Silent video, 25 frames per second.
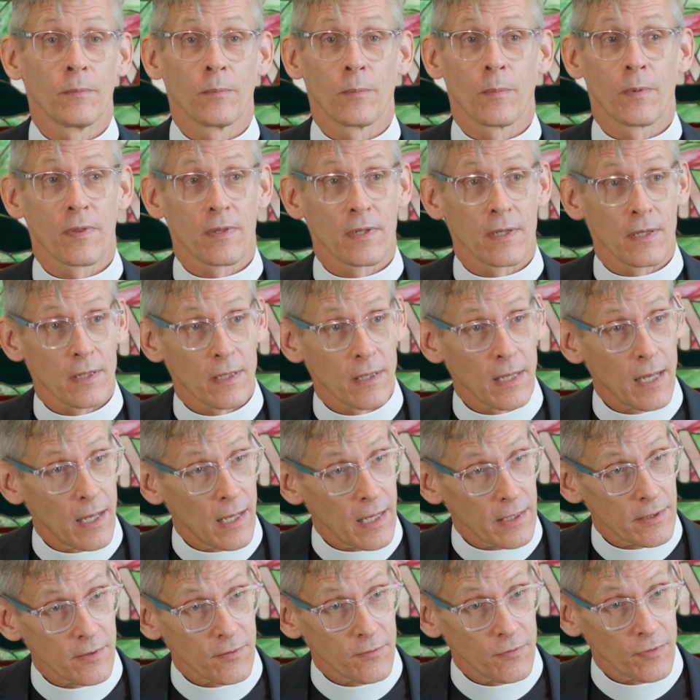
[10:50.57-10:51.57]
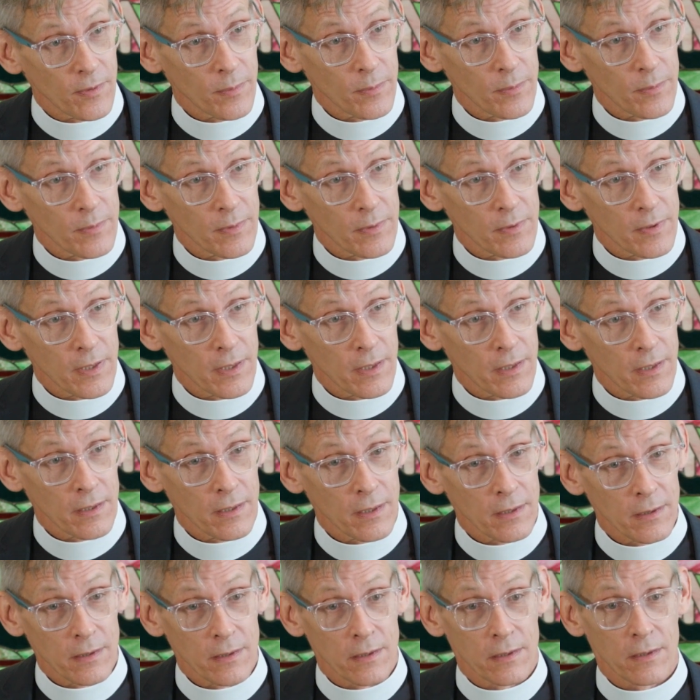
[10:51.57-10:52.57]
With the exit from
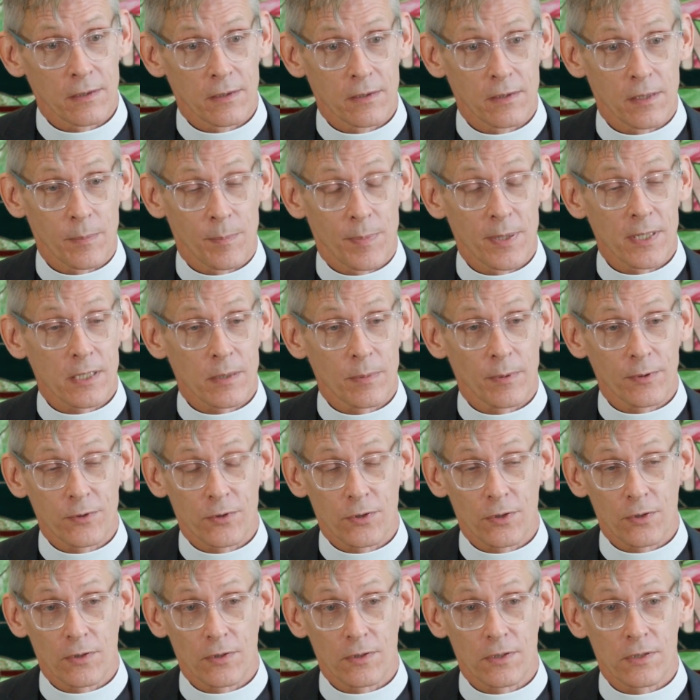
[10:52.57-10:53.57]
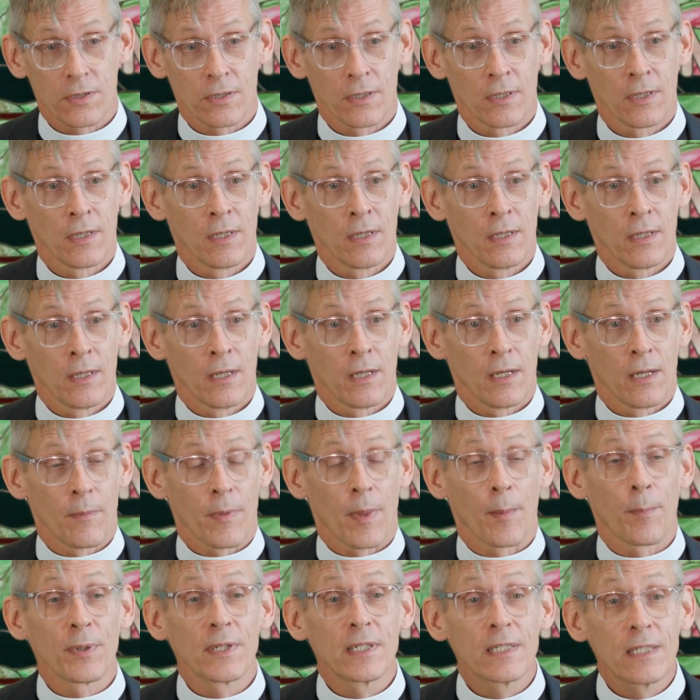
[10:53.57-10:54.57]
the Episcopal Church,
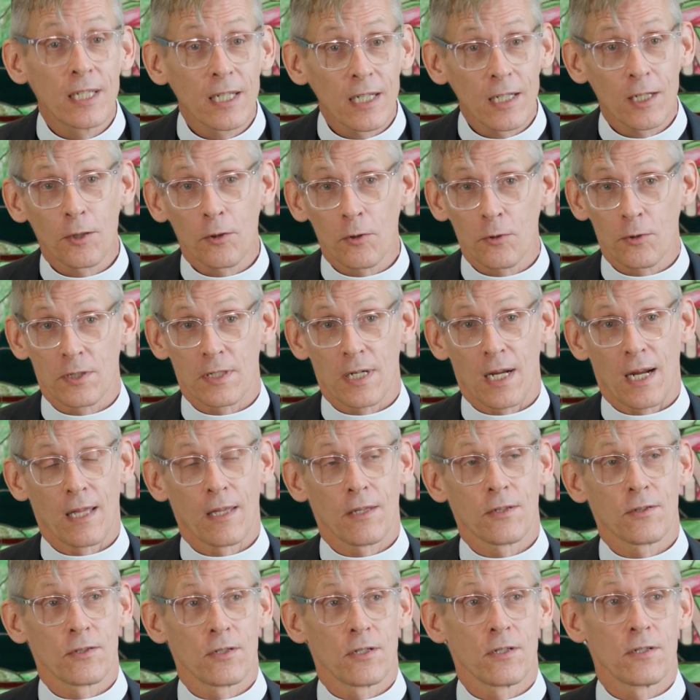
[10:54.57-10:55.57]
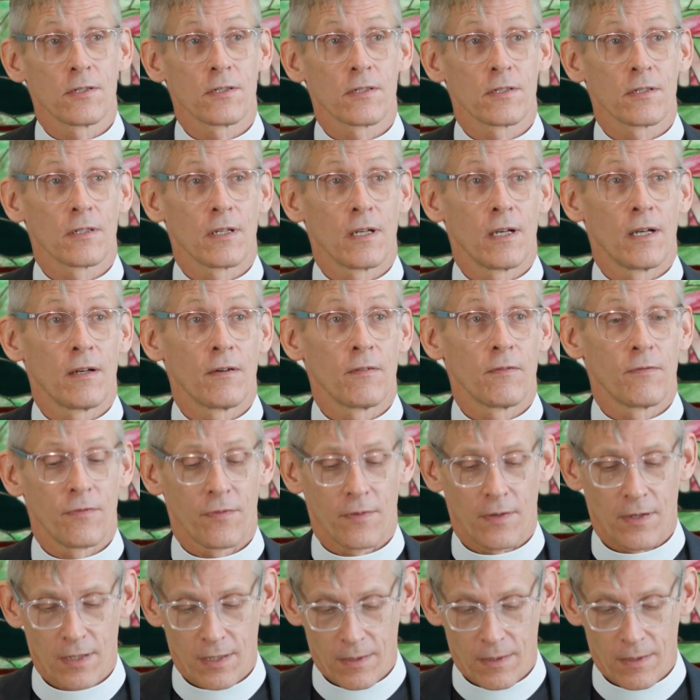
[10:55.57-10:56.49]
the particular challenges of